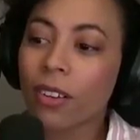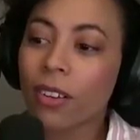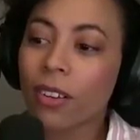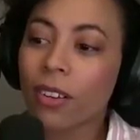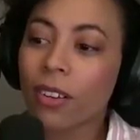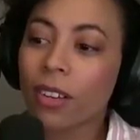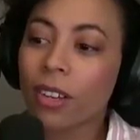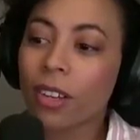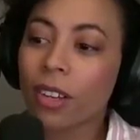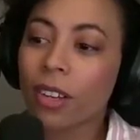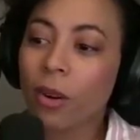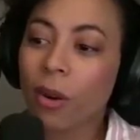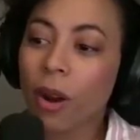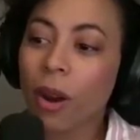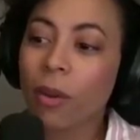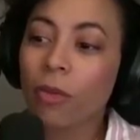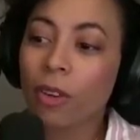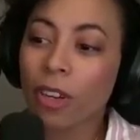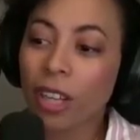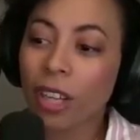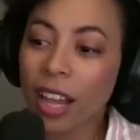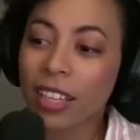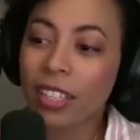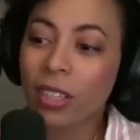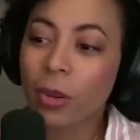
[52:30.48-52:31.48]
I'm
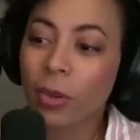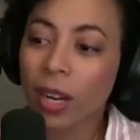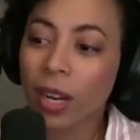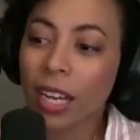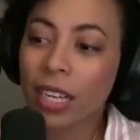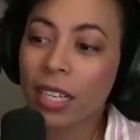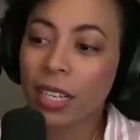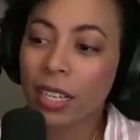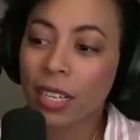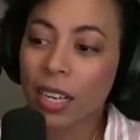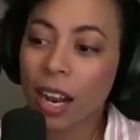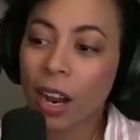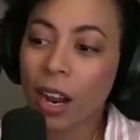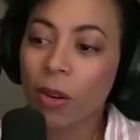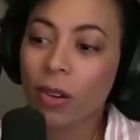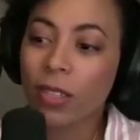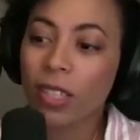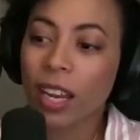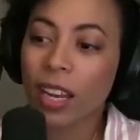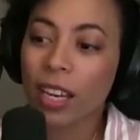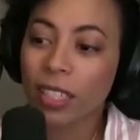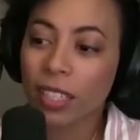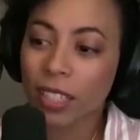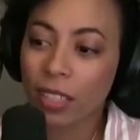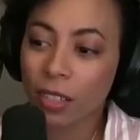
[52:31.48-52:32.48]
realizing what I did now is
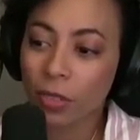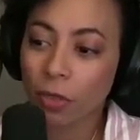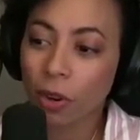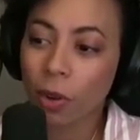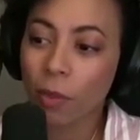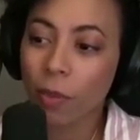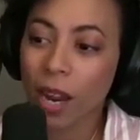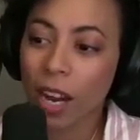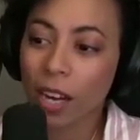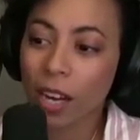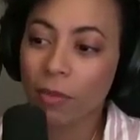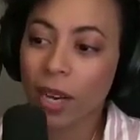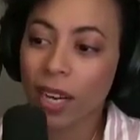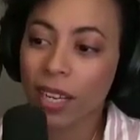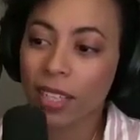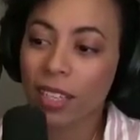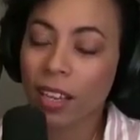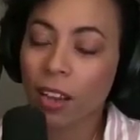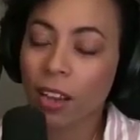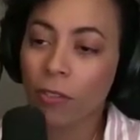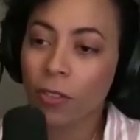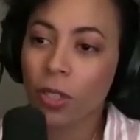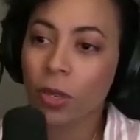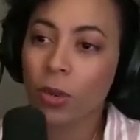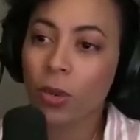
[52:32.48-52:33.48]
I did remind
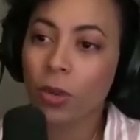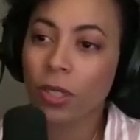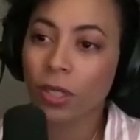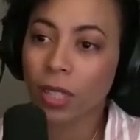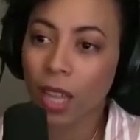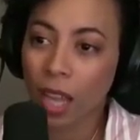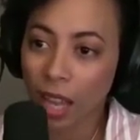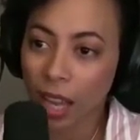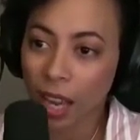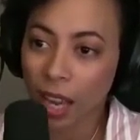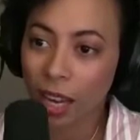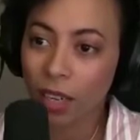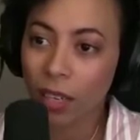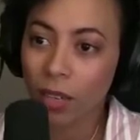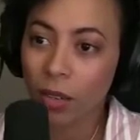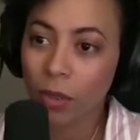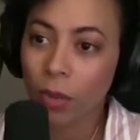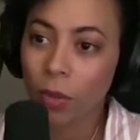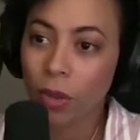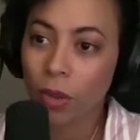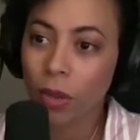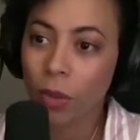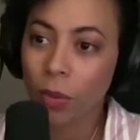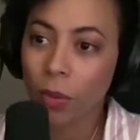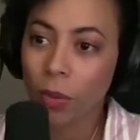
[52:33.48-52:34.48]
myself to align
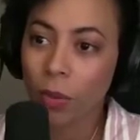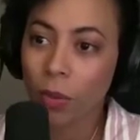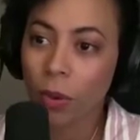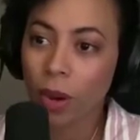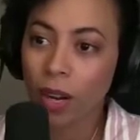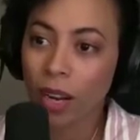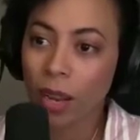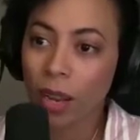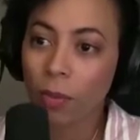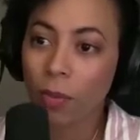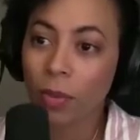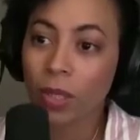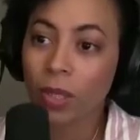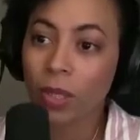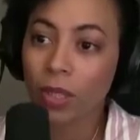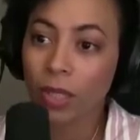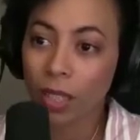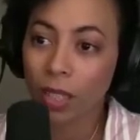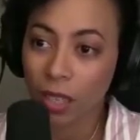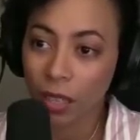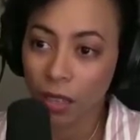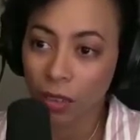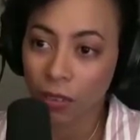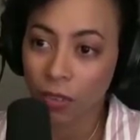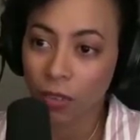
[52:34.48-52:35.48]
with what I
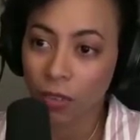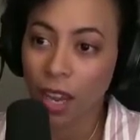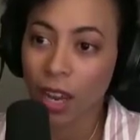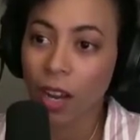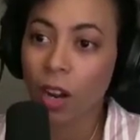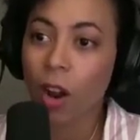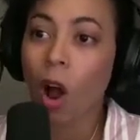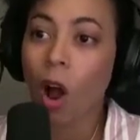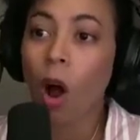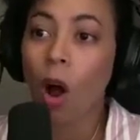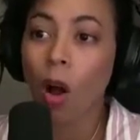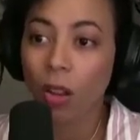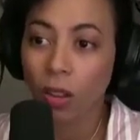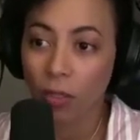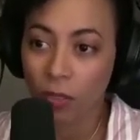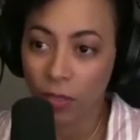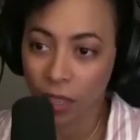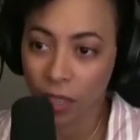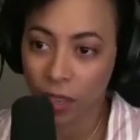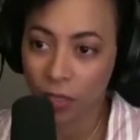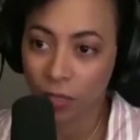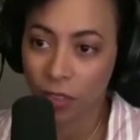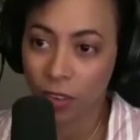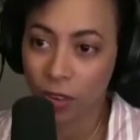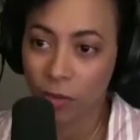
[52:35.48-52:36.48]
believe and all of
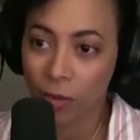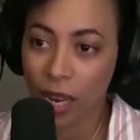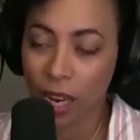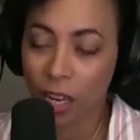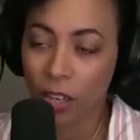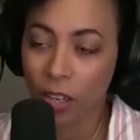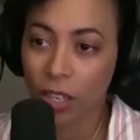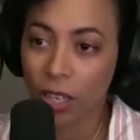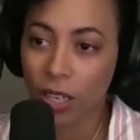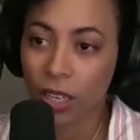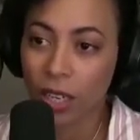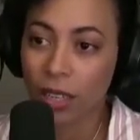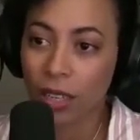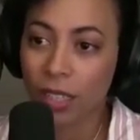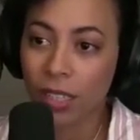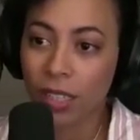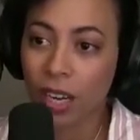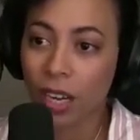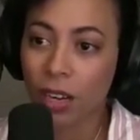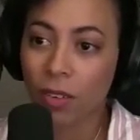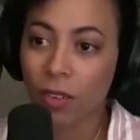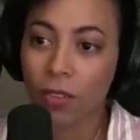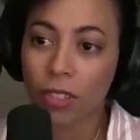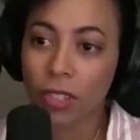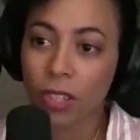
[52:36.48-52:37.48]
the information
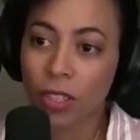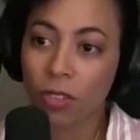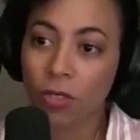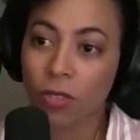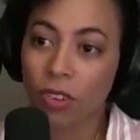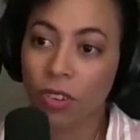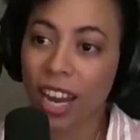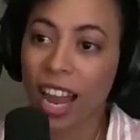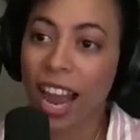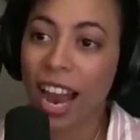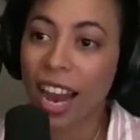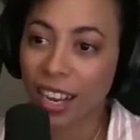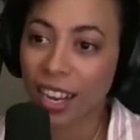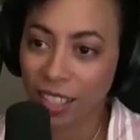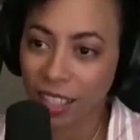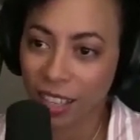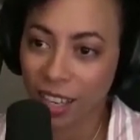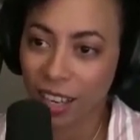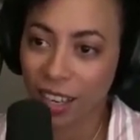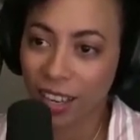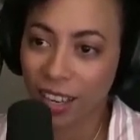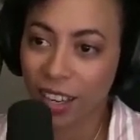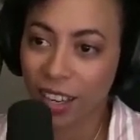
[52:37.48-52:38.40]
instead of just reacting.